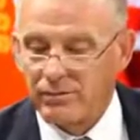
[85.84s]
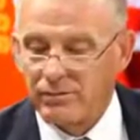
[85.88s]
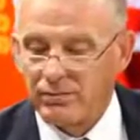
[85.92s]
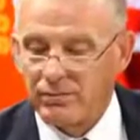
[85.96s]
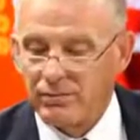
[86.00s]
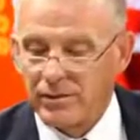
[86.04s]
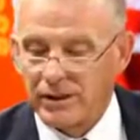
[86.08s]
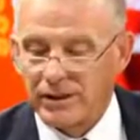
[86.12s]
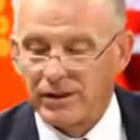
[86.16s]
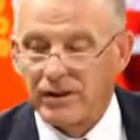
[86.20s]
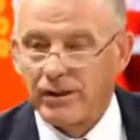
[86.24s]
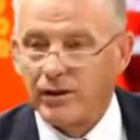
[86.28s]

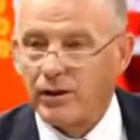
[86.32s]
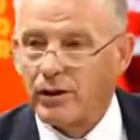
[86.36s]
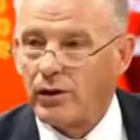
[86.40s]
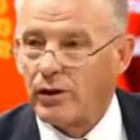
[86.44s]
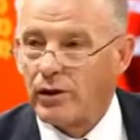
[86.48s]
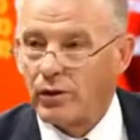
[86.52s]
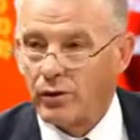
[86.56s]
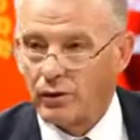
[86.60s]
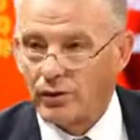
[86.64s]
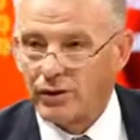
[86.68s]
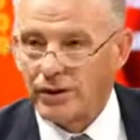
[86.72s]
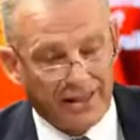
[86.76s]
Mr.
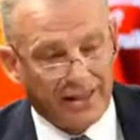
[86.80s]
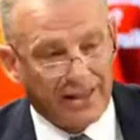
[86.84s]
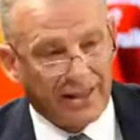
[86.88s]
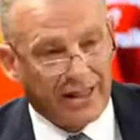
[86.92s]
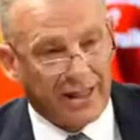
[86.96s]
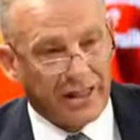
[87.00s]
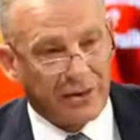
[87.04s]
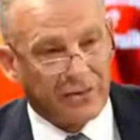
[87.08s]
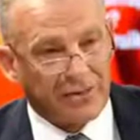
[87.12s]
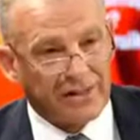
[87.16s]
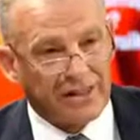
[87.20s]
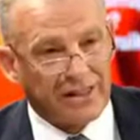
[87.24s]
Ndlozi.
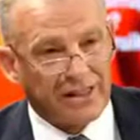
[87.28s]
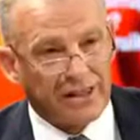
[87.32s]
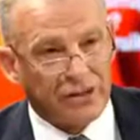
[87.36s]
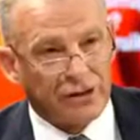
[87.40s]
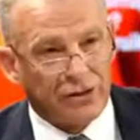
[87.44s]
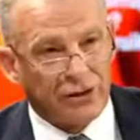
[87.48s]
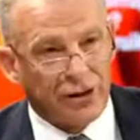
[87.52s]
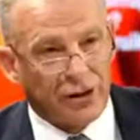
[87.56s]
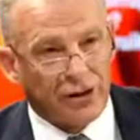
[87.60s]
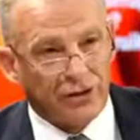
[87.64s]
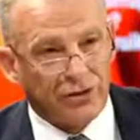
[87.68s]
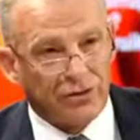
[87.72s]
It was an
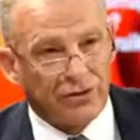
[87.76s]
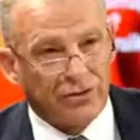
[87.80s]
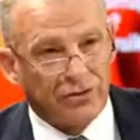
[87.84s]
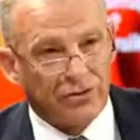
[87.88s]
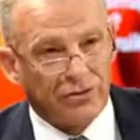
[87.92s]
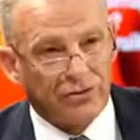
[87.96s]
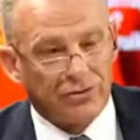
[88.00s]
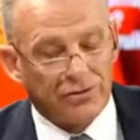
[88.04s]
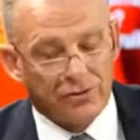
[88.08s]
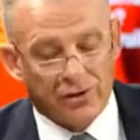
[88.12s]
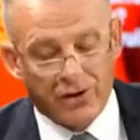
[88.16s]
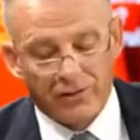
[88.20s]
assault
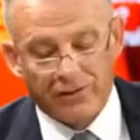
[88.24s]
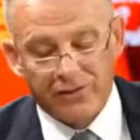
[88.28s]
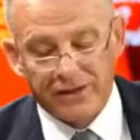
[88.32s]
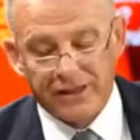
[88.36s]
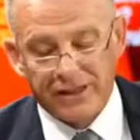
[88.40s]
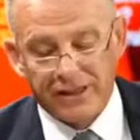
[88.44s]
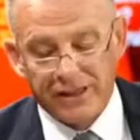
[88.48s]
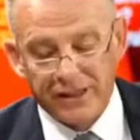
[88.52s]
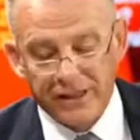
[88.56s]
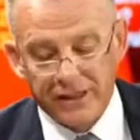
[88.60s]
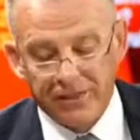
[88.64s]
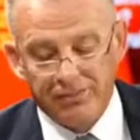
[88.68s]
of a
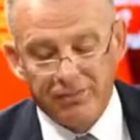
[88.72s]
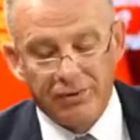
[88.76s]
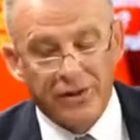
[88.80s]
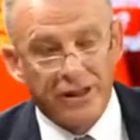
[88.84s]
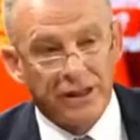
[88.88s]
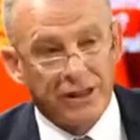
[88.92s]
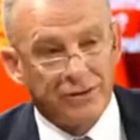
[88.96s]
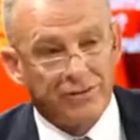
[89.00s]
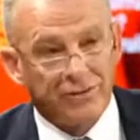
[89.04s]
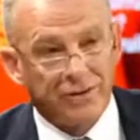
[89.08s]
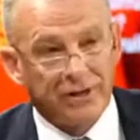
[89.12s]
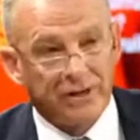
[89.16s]
senior
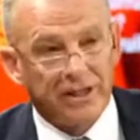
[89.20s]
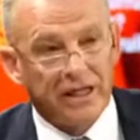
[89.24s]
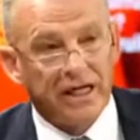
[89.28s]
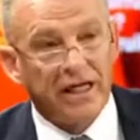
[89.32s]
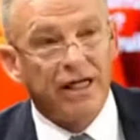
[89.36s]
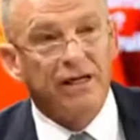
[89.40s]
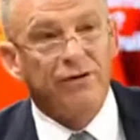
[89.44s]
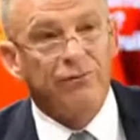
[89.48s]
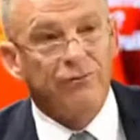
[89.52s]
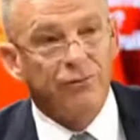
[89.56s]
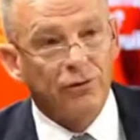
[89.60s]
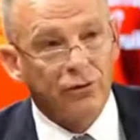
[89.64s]
policeman
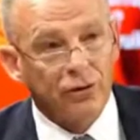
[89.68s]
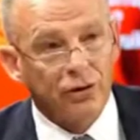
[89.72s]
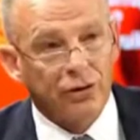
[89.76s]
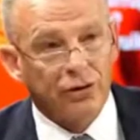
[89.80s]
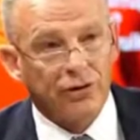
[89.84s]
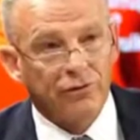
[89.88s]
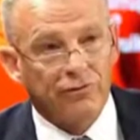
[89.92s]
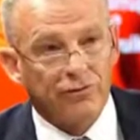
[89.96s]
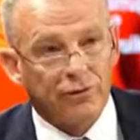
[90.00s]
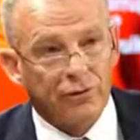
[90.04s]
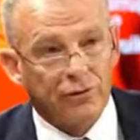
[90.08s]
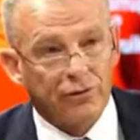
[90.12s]
in full
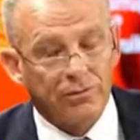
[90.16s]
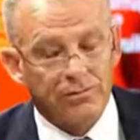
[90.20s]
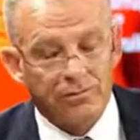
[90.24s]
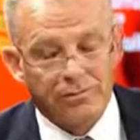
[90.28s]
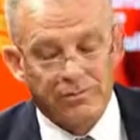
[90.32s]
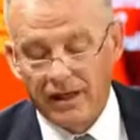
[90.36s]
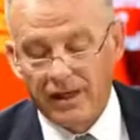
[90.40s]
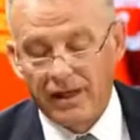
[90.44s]
uniform.